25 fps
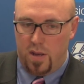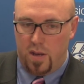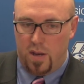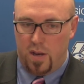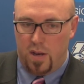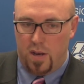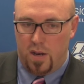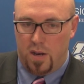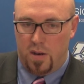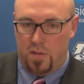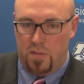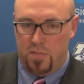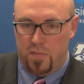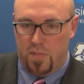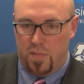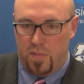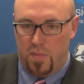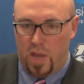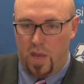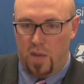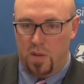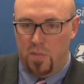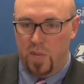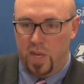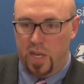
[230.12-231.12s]

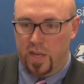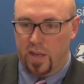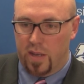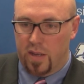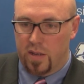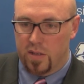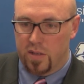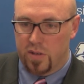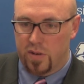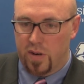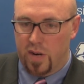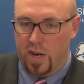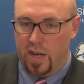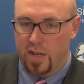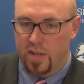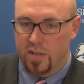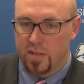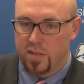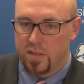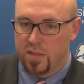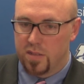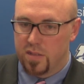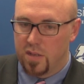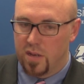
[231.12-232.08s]
and making strides